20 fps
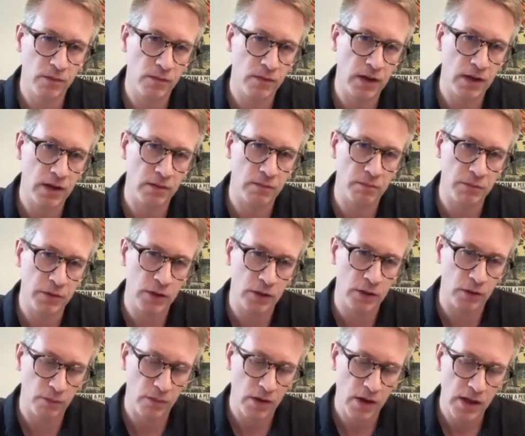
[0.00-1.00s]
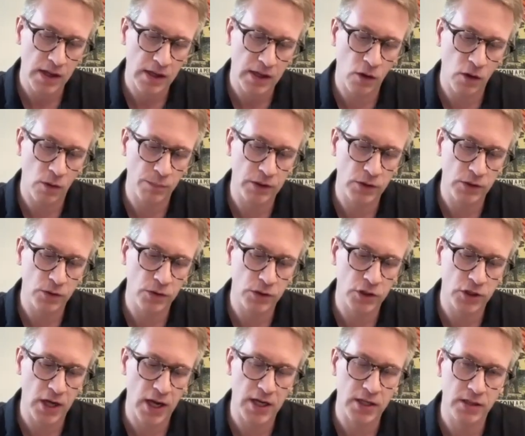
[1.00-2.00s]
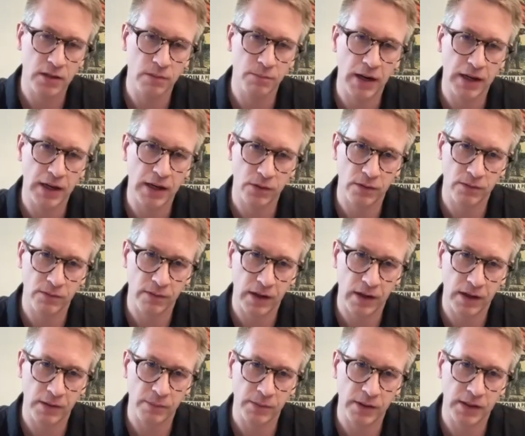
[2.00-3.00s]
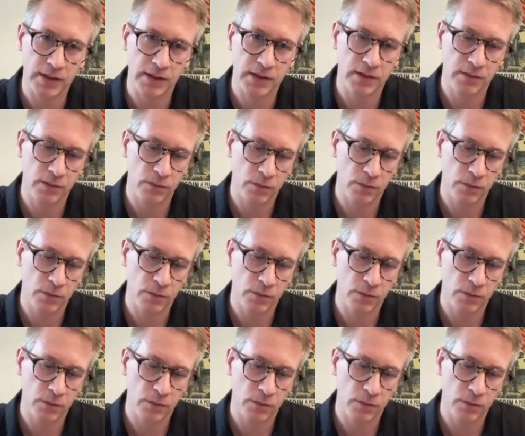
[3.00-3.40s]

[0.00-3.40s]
We are you know coming to a change in macro environment,